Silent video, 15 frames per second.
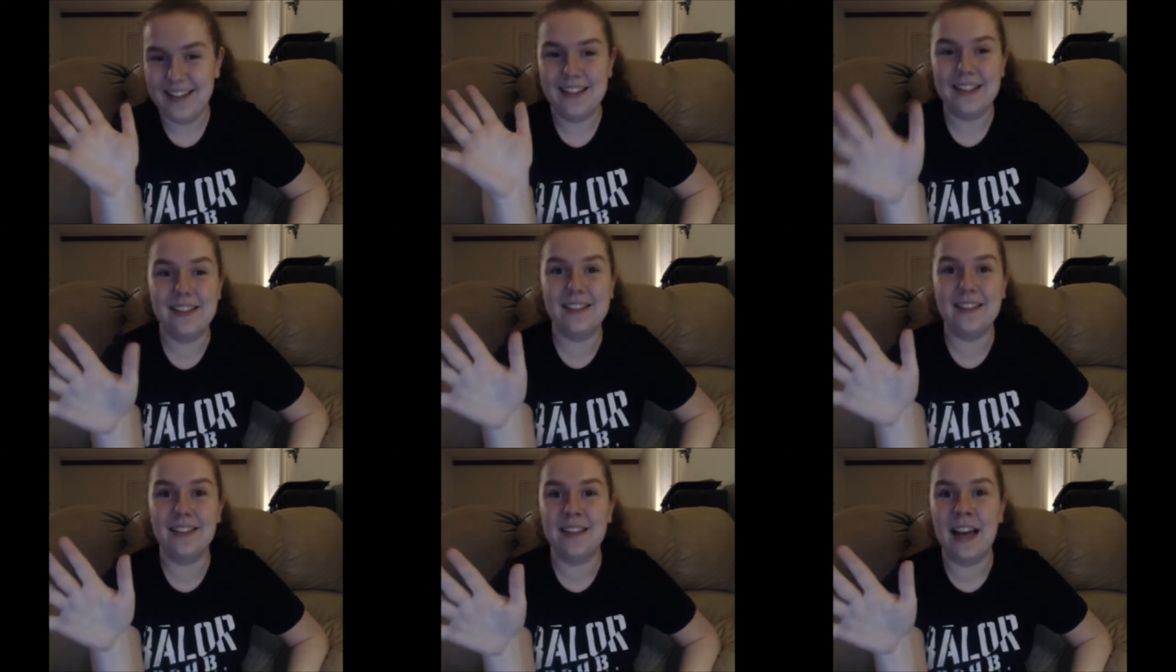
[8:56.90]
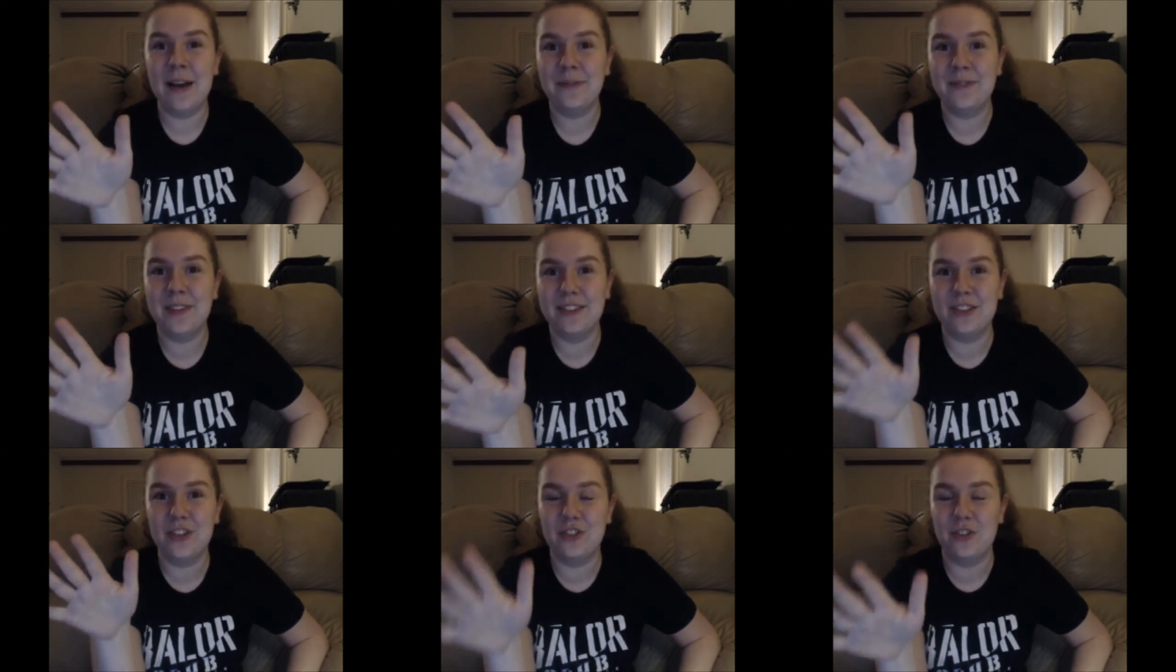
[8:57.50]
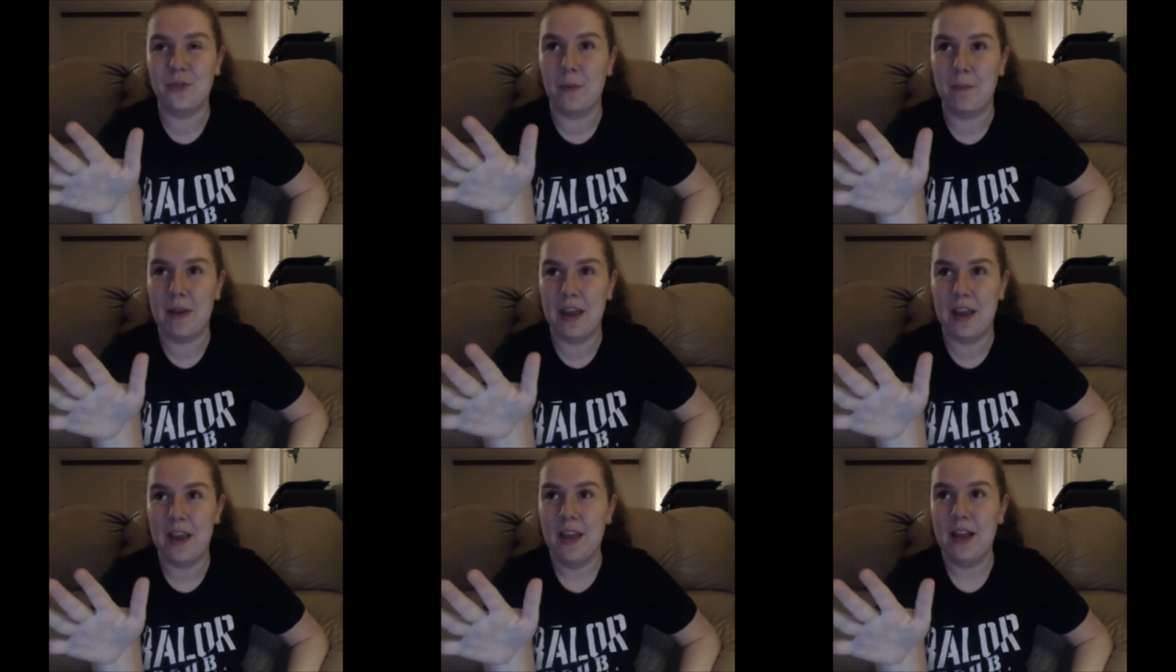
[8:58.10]
this is a tough decision for
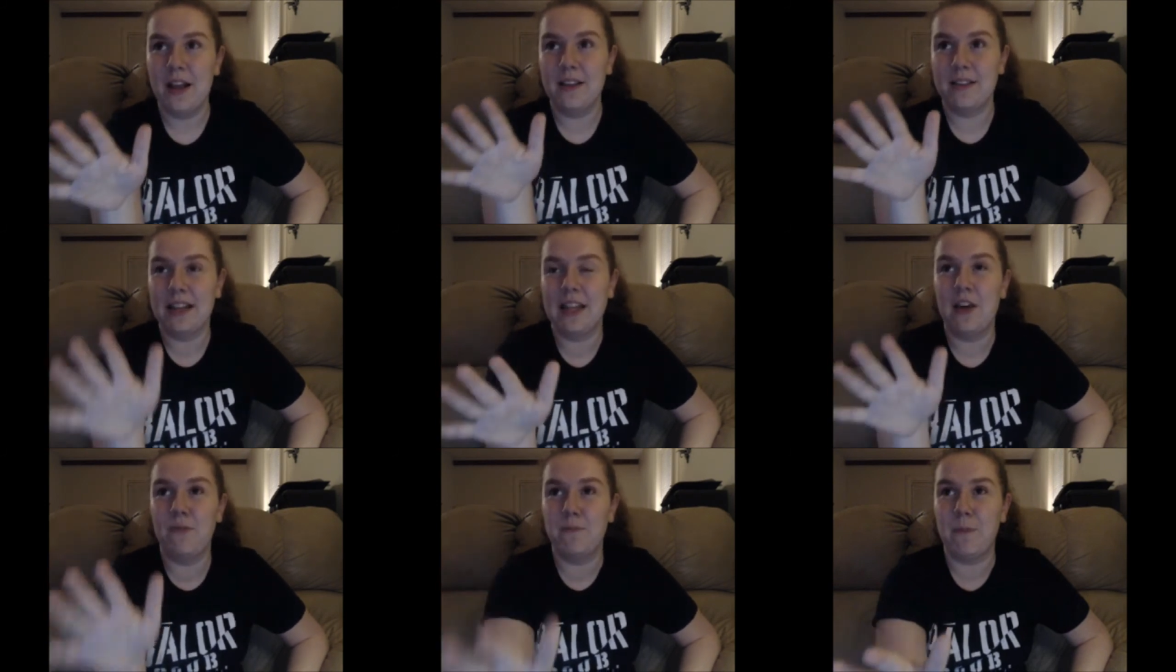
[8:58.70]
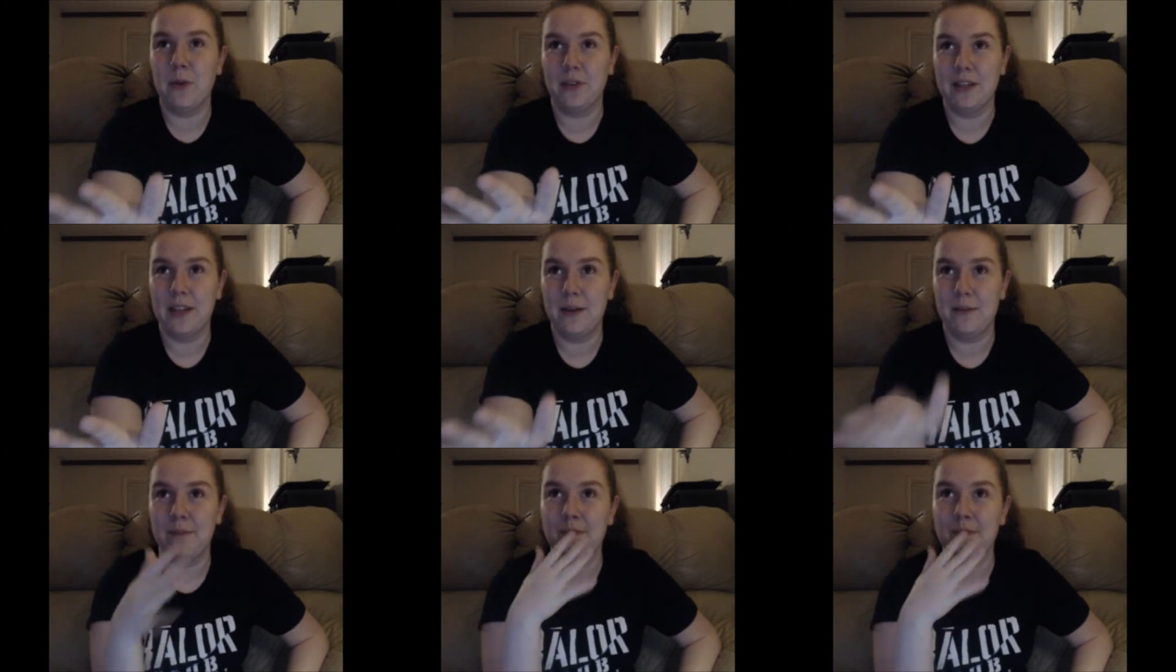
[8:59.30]
me because I love both of them.